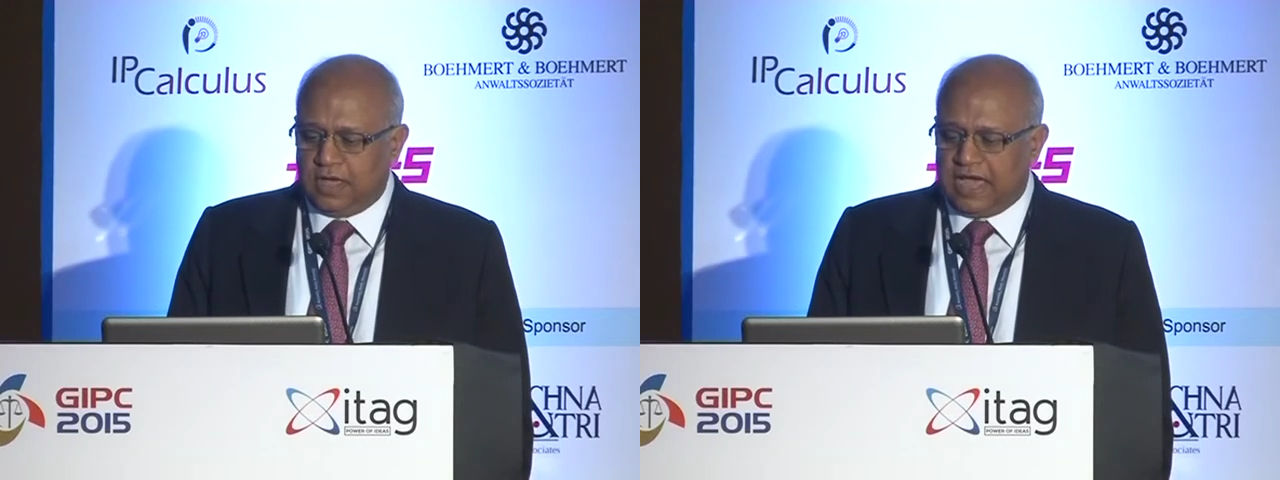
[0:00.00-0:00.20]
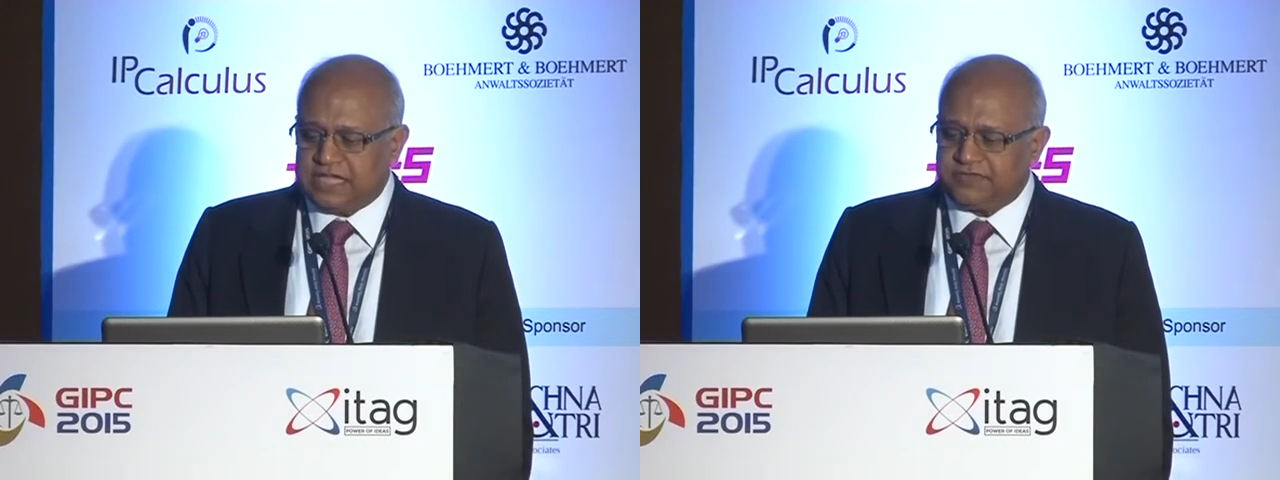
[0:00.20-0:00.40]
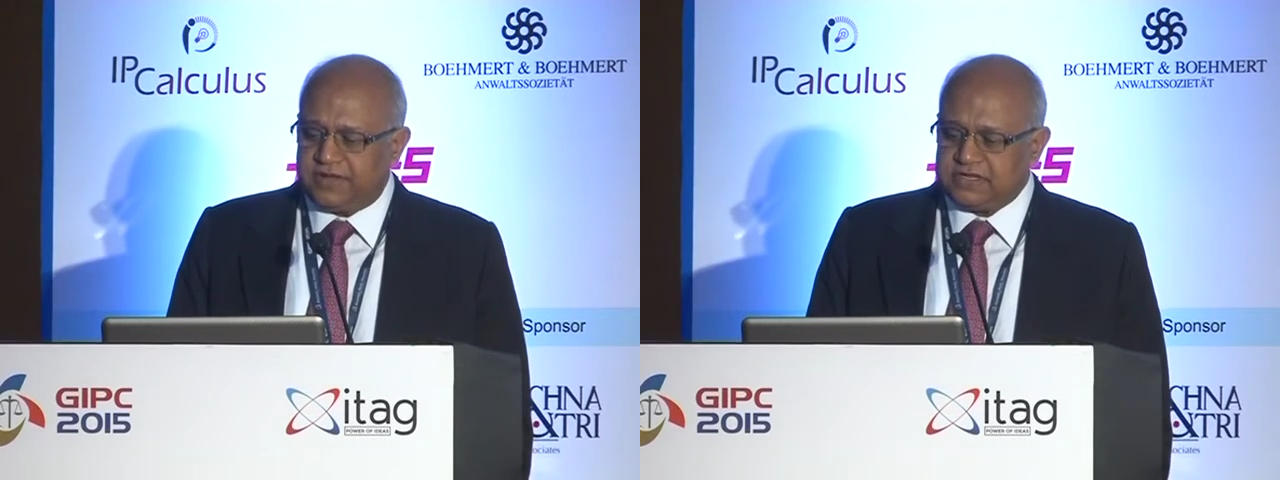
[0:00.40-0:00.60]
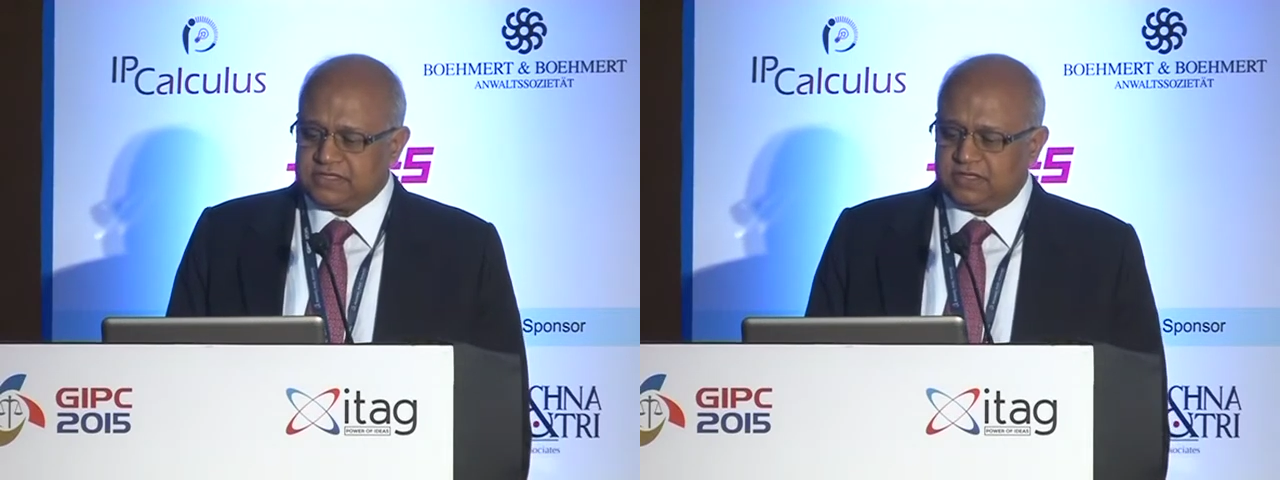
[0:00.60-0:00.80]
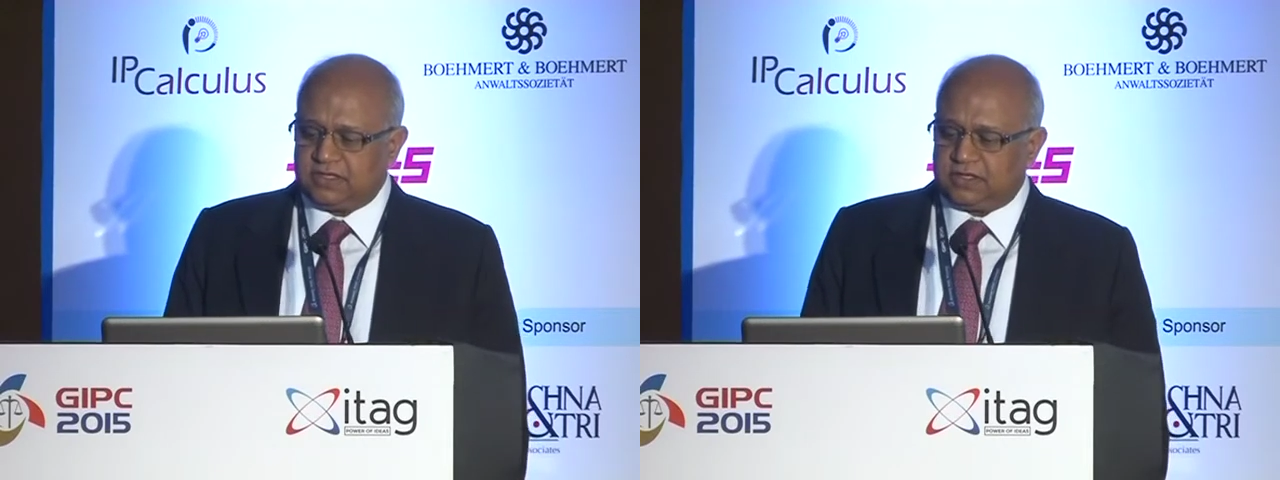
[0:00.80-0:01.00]
As far as
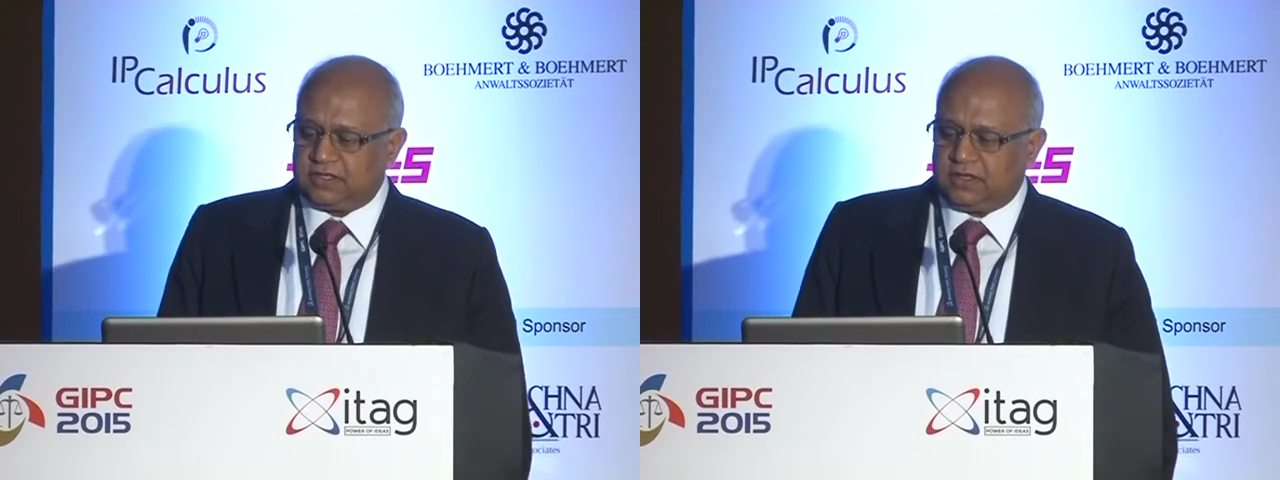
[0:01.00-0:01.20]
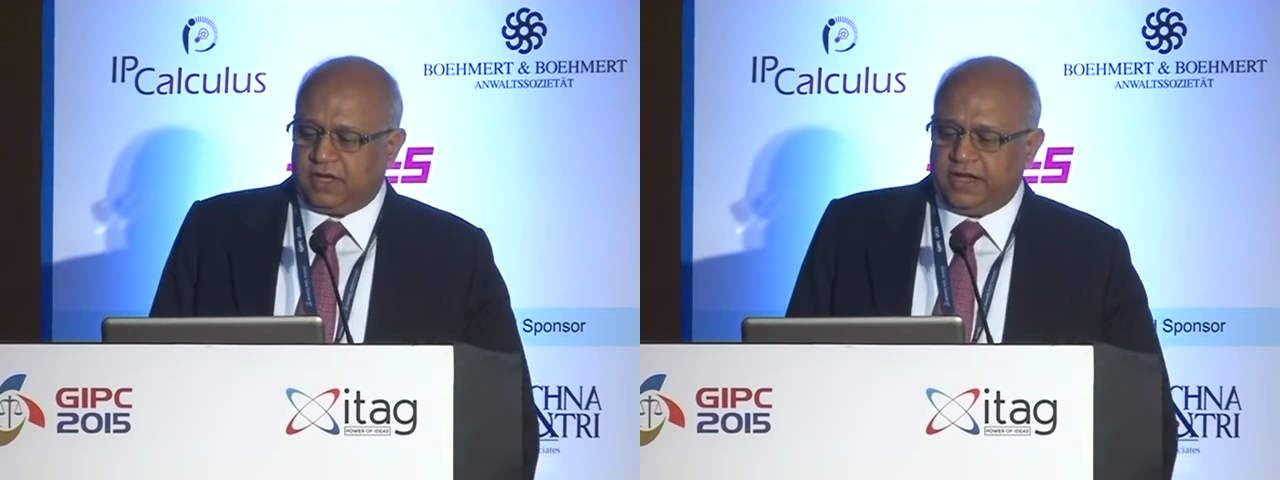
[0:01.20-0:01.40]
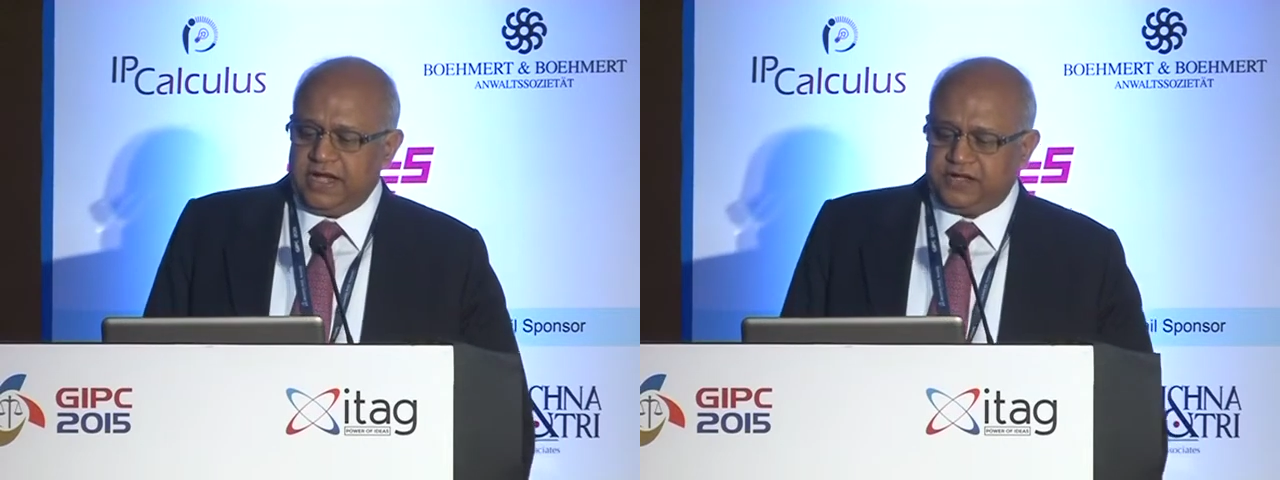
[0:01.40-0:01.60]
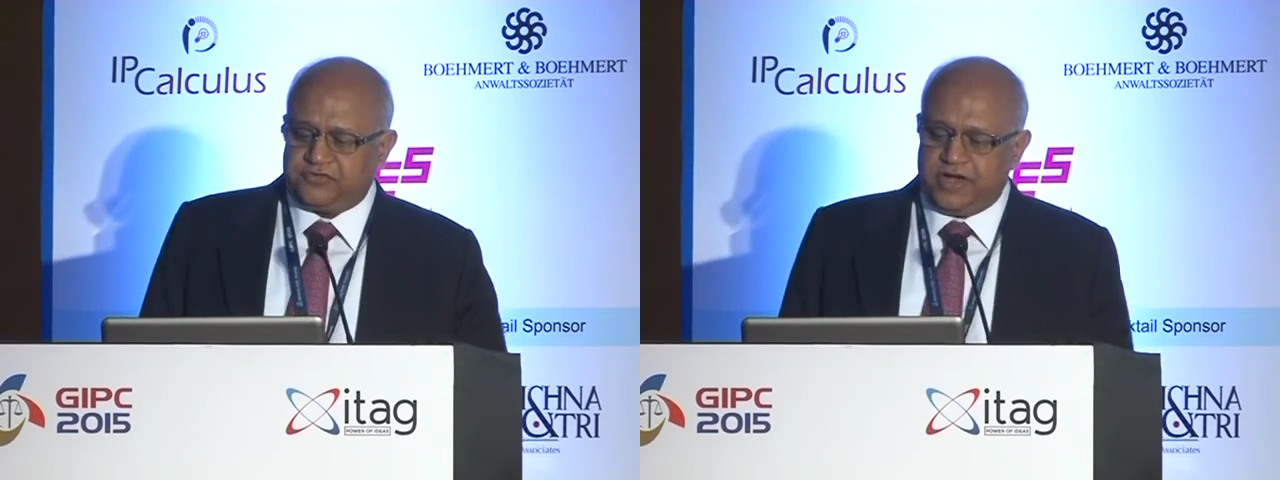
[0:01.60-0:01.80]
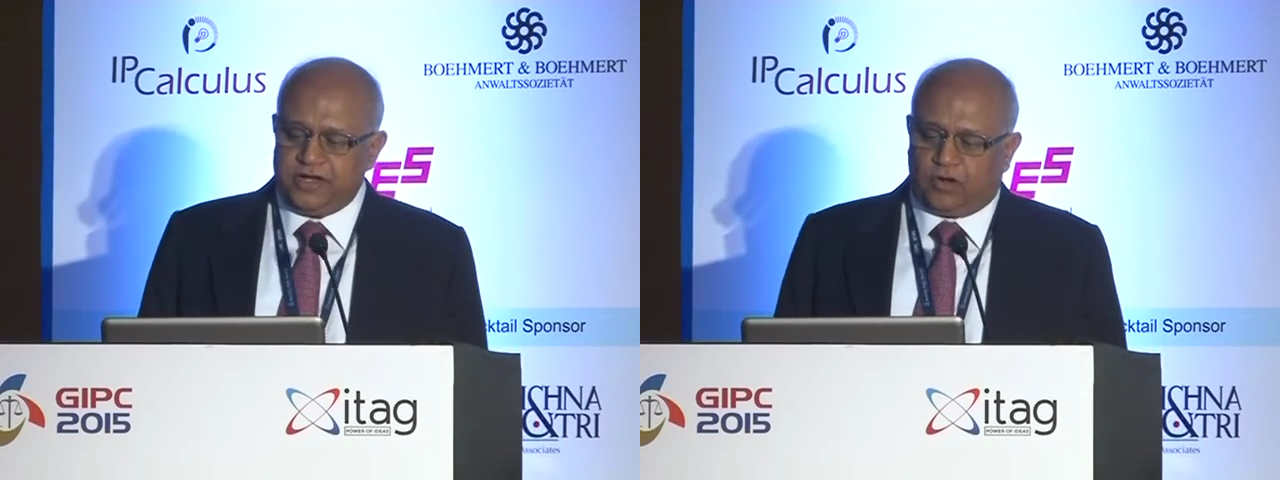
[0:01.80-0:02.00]
the current
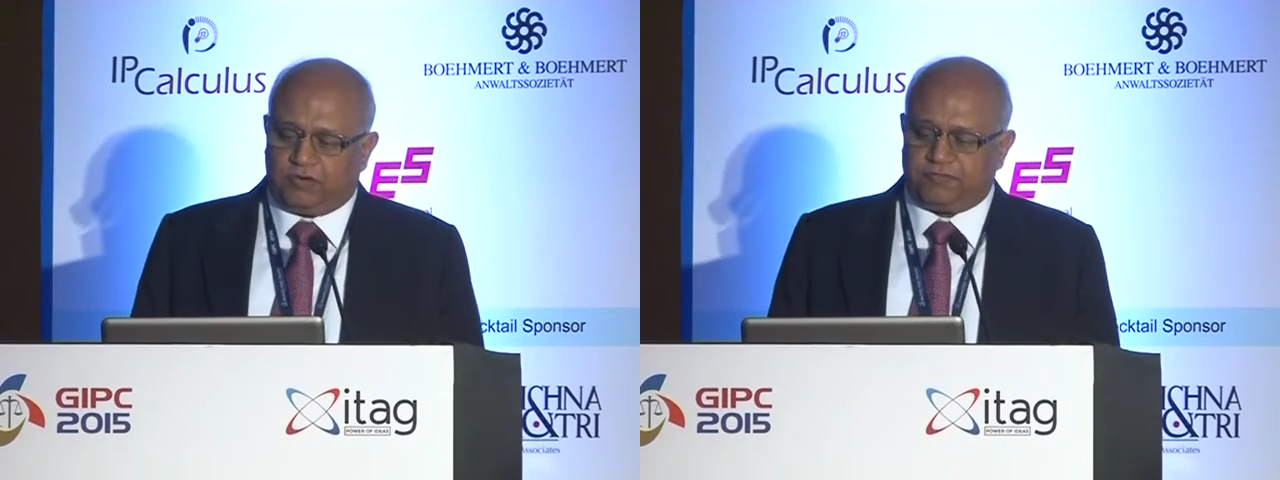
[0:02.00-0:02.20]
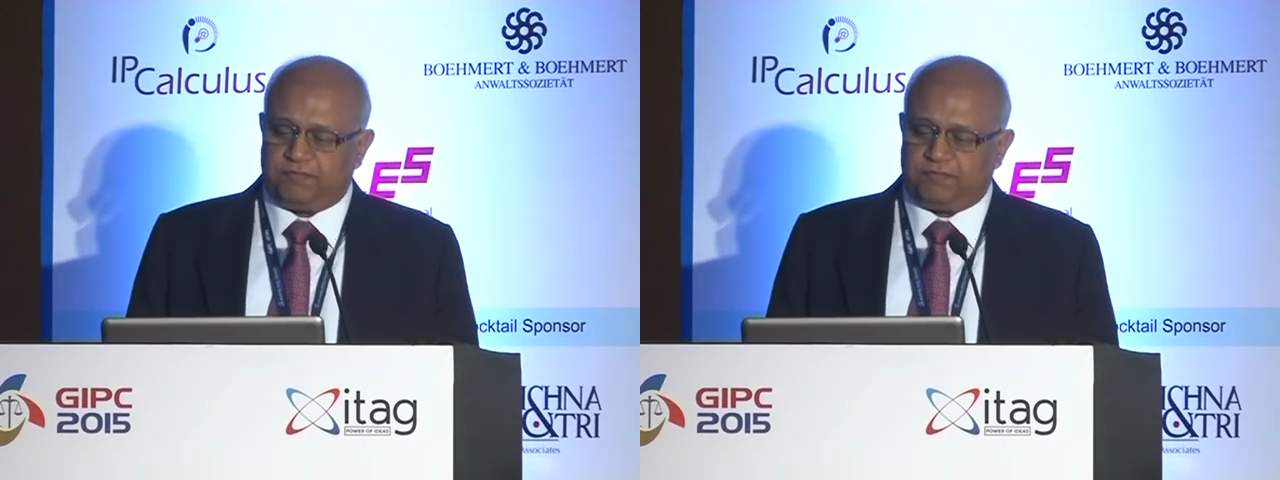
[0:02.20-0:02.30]
trend of